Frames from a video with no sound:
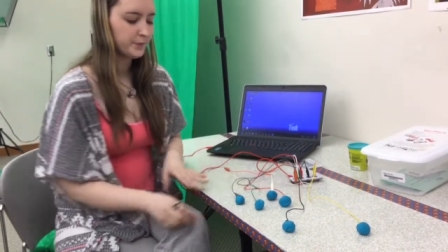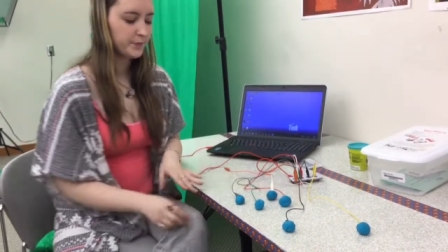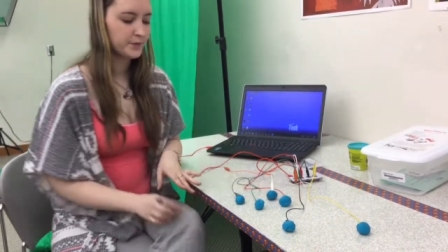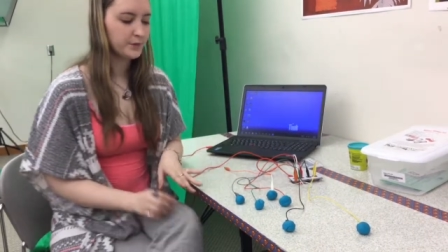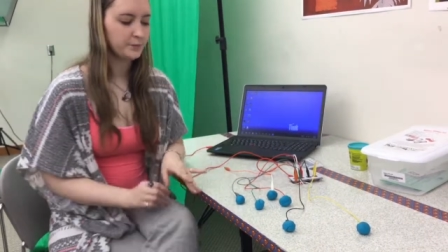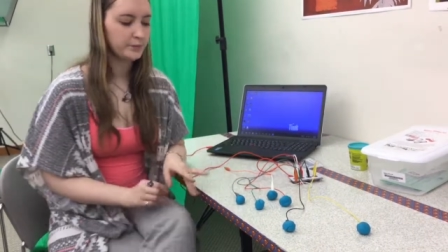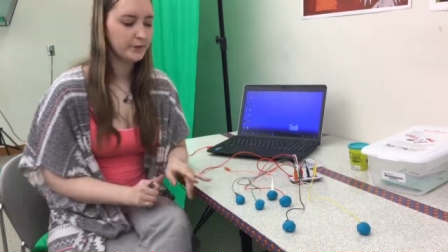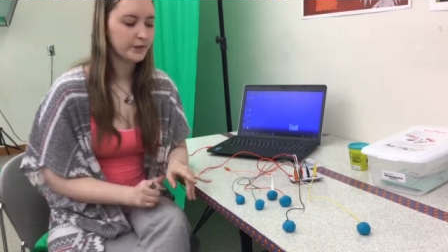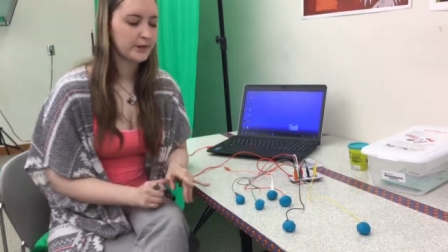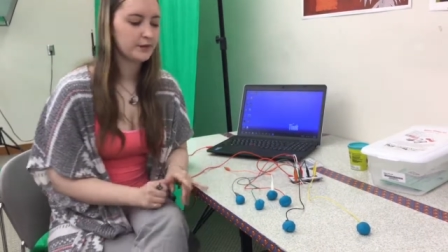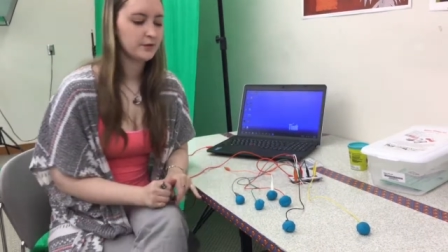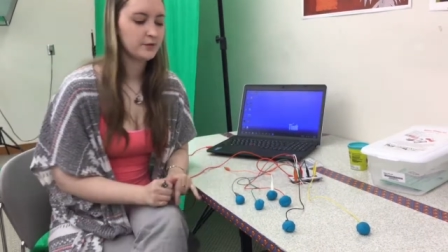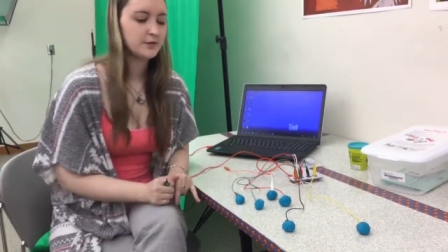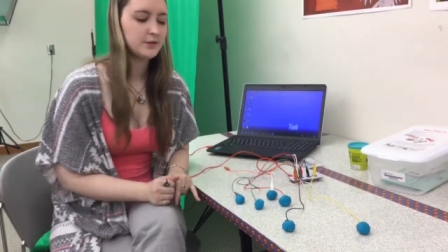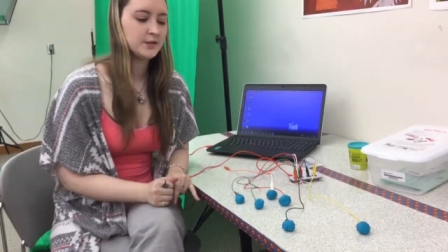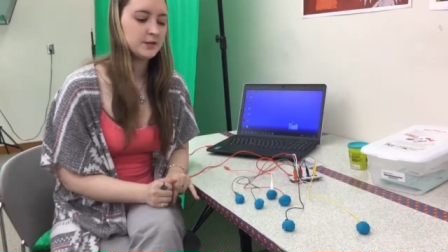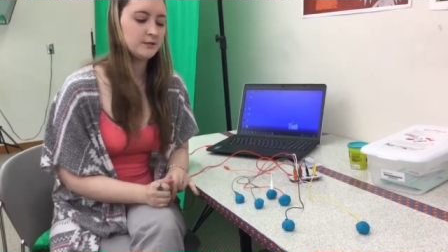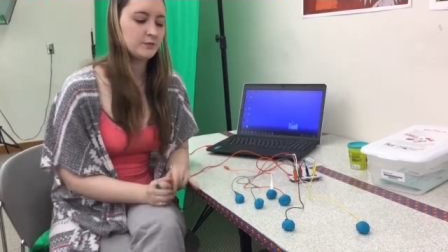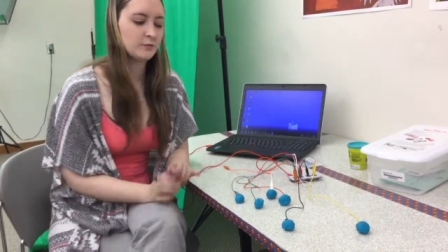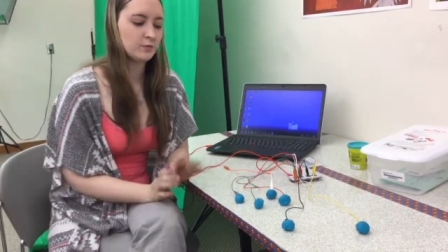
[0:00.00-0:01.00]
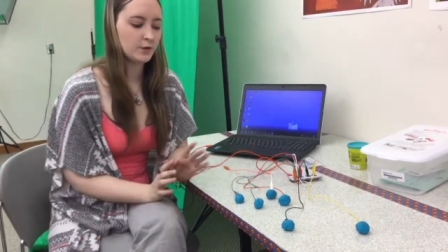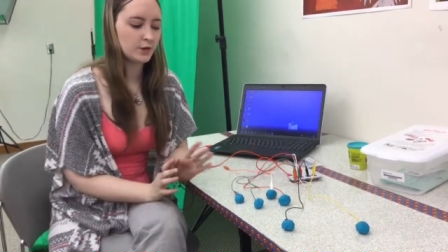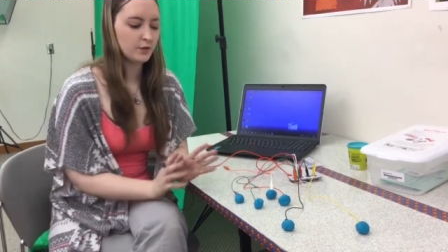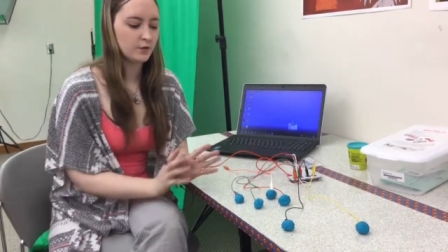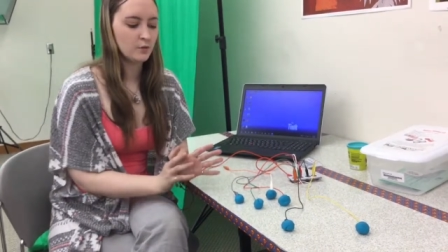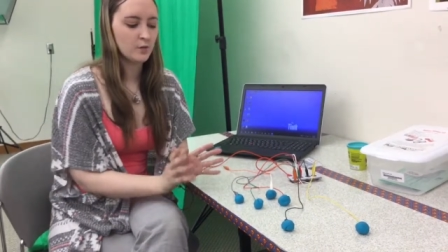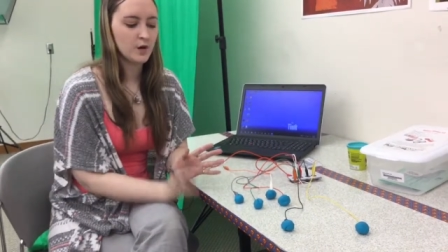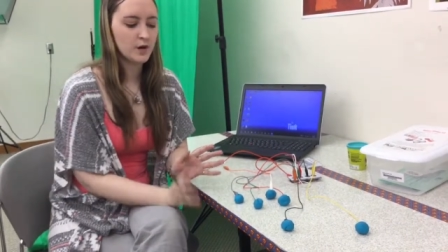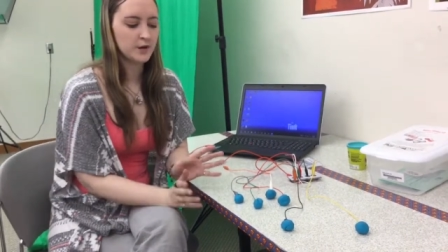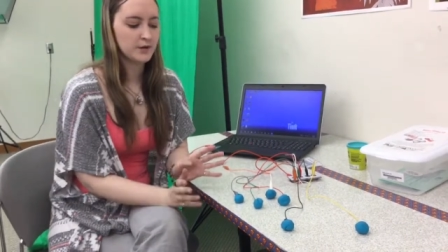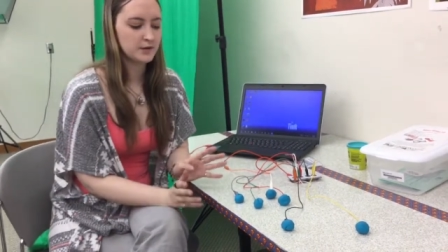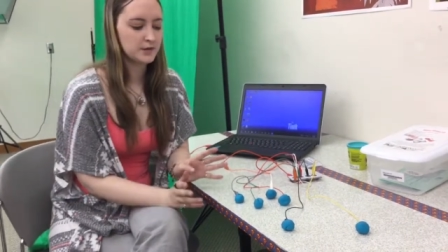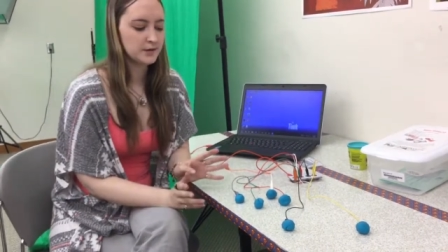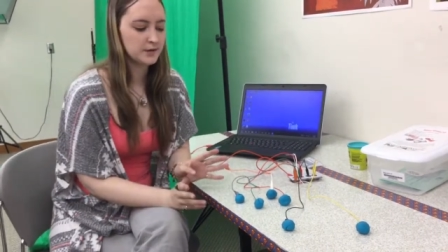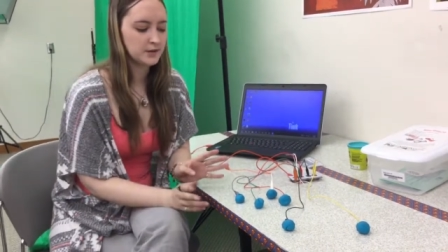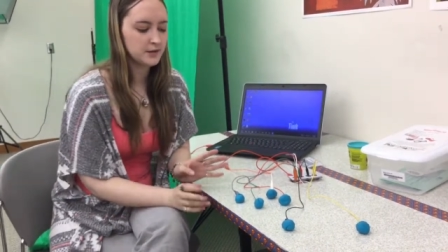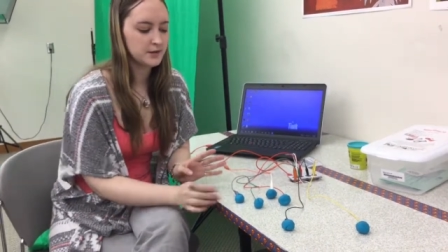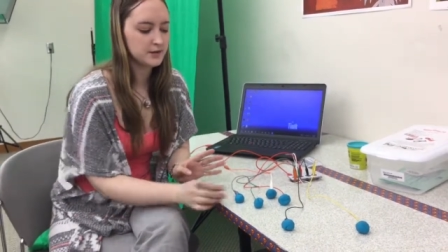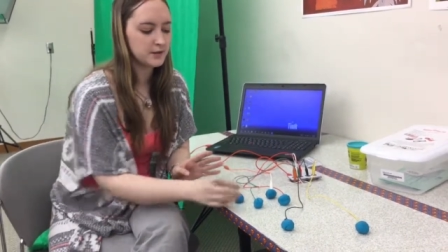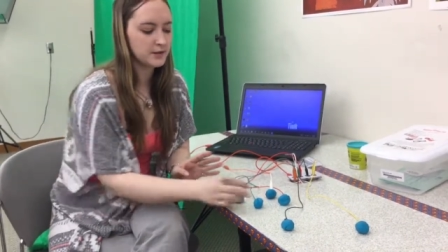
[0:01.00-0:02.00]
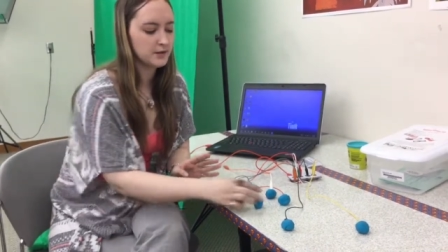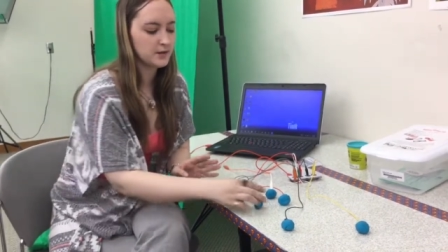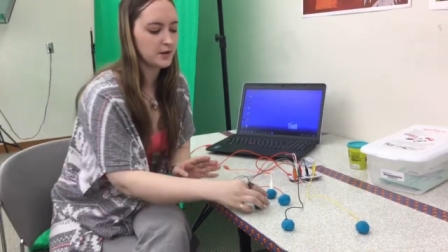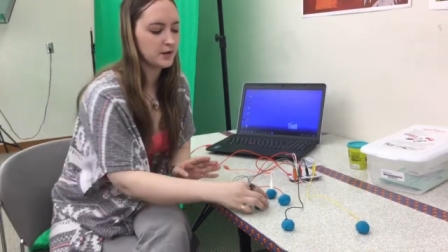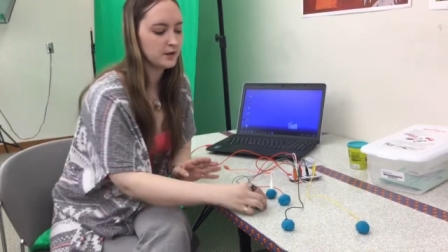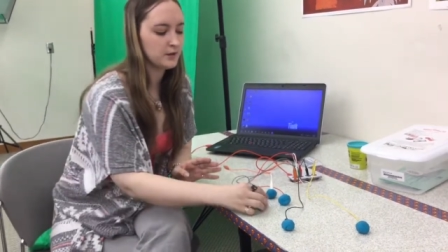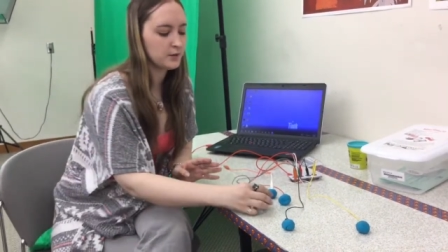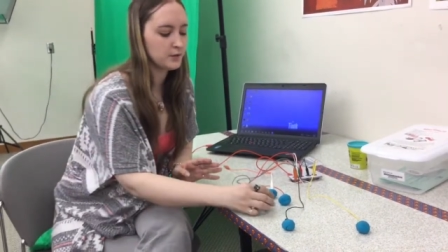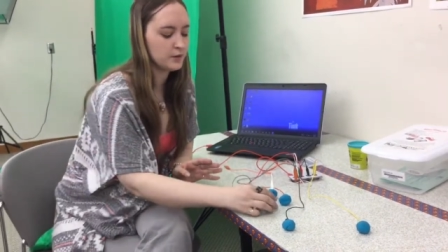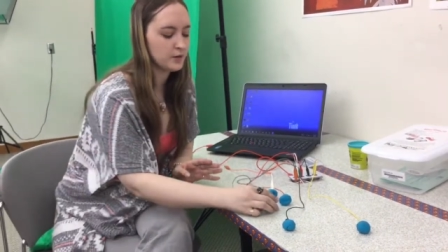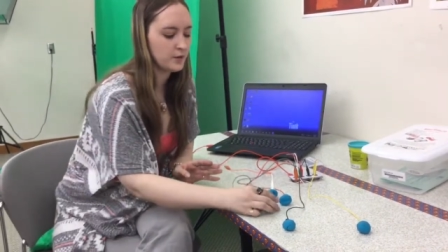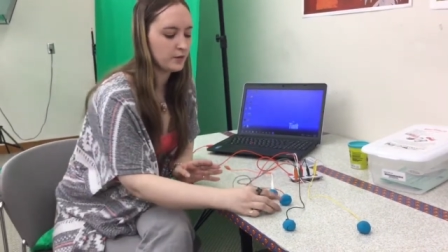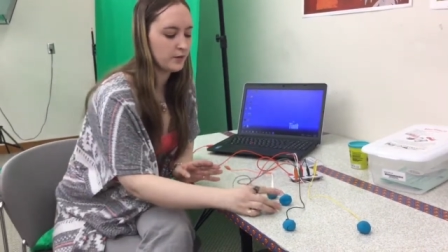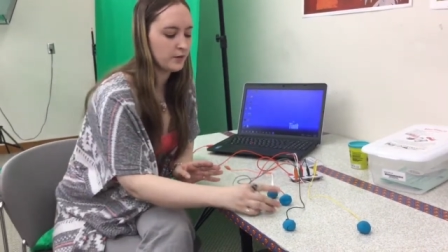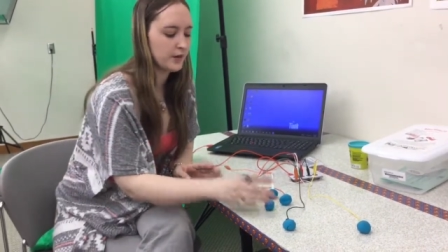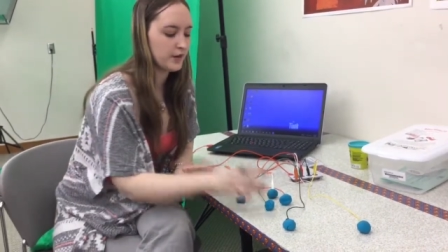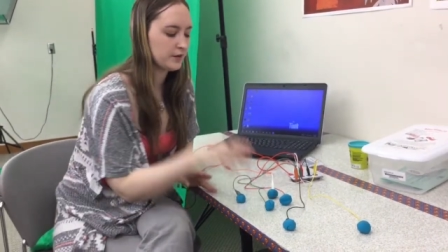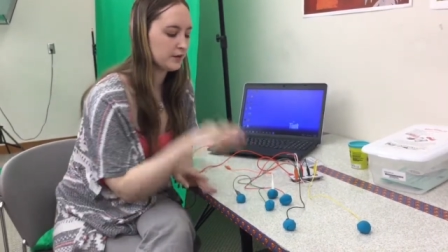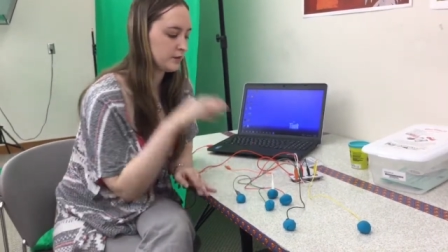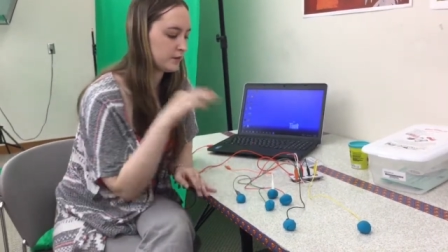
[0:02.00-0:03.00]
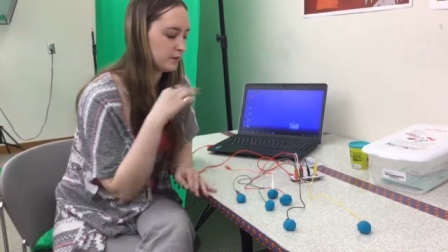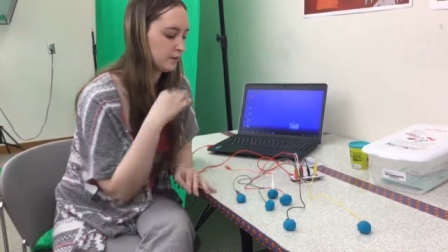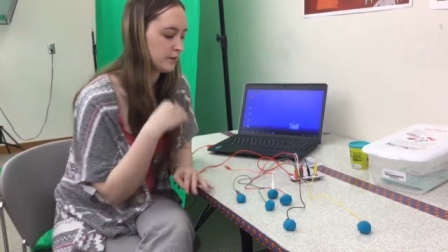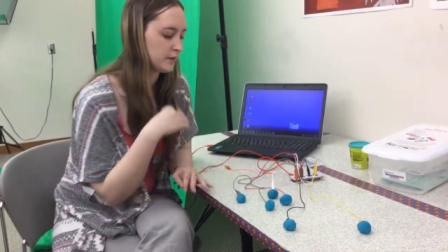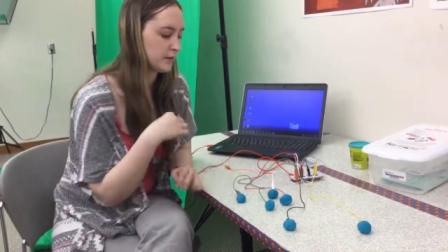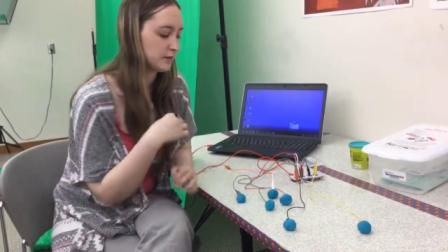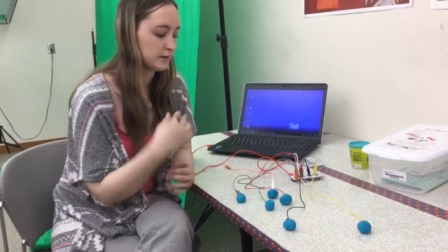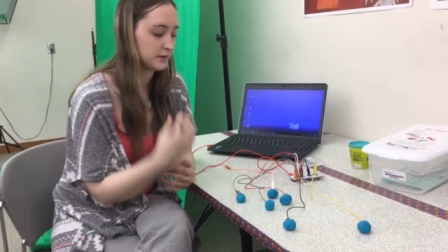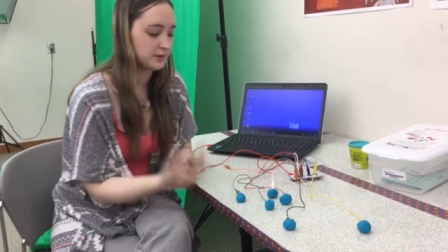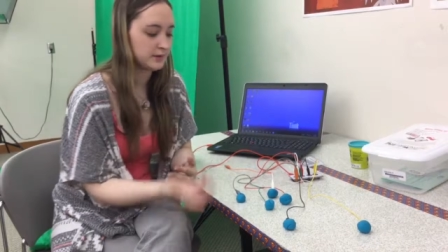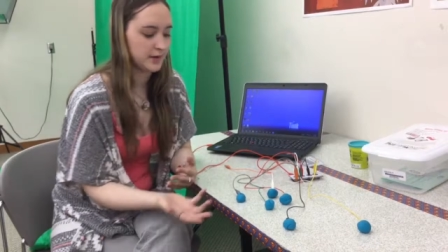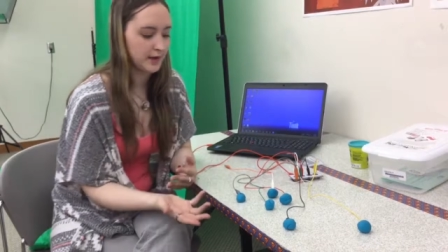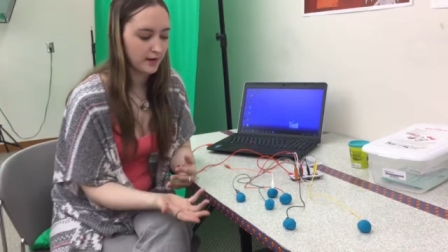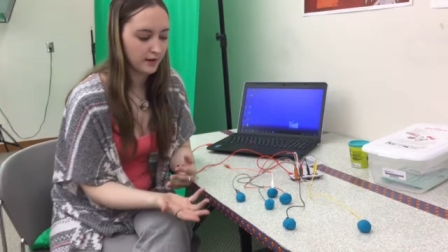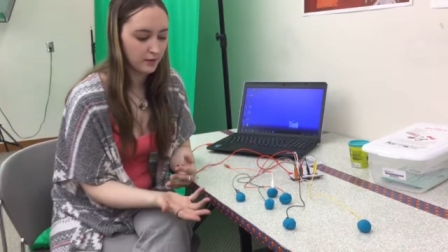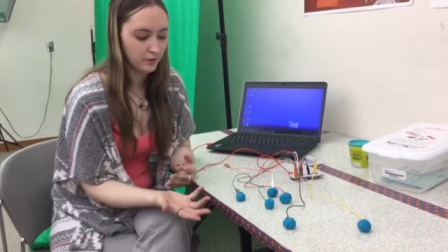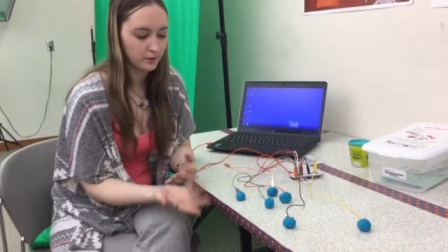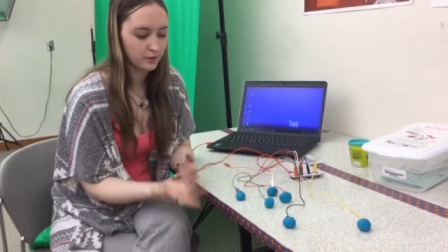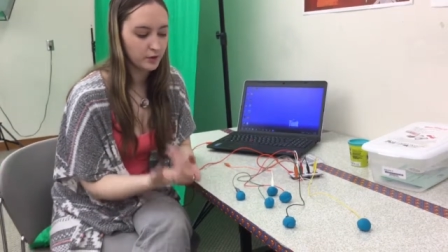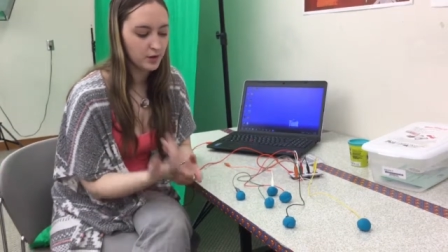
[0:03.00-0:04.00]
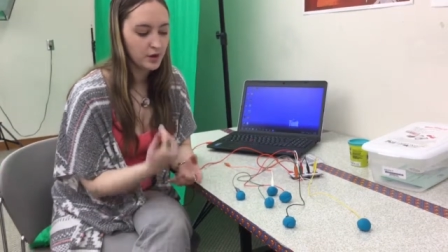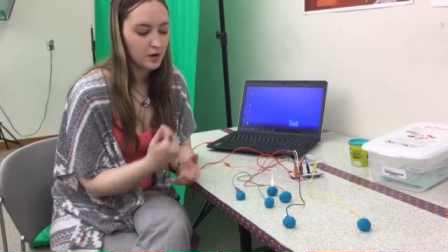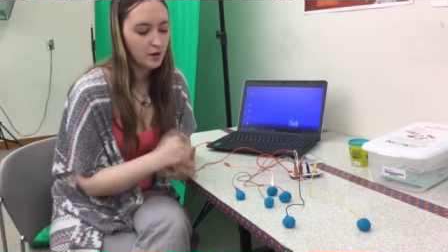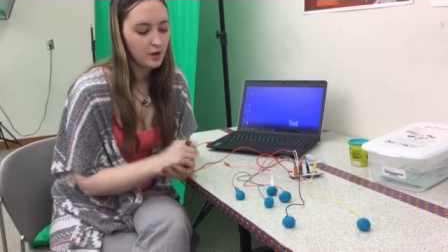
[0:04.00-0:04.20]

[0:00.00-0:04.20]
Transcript: the Play-Doh sitting where you want it to sit so that you know that the green is down,